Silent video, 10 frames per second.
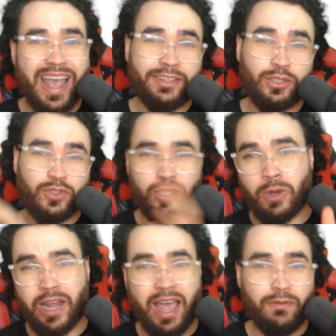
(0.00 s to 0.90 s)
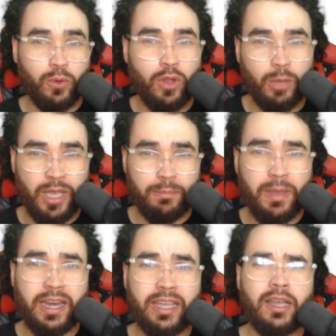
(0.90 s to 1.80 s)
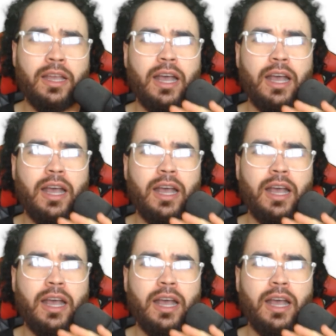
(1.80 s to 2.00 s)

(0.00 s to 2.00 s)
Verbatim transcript: and you still want to have Ollama embedding.